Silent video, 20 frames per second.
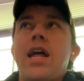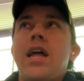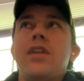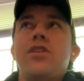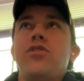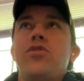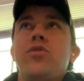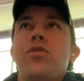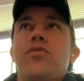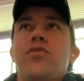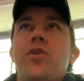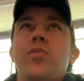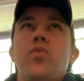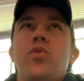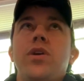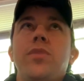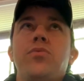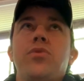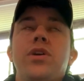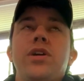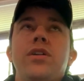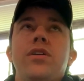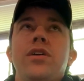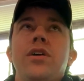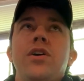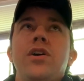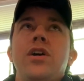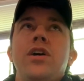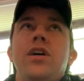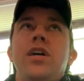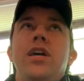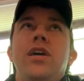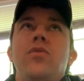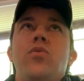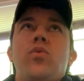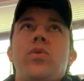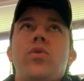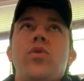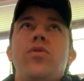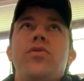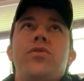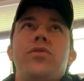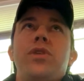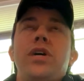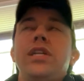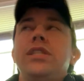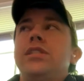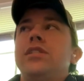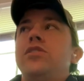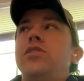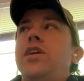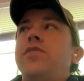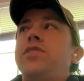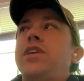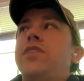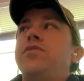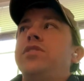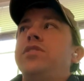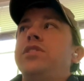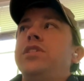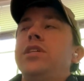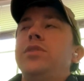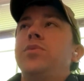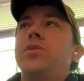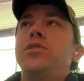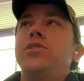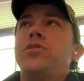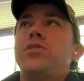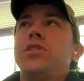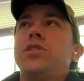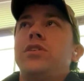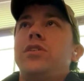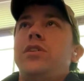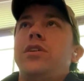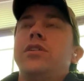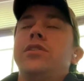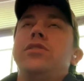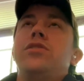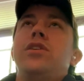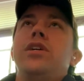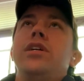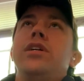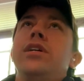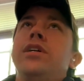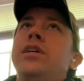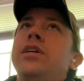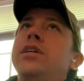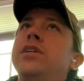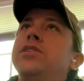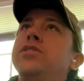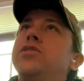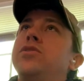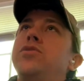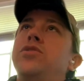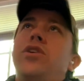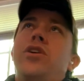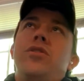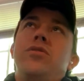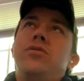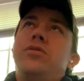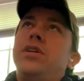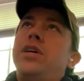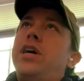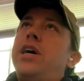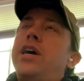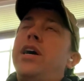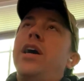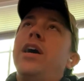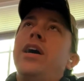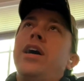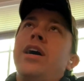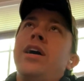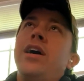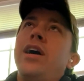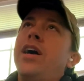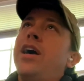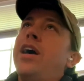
and to do the firmware upgrade, it overwrites and you have to have your seed words or it's gone, right? So no, I,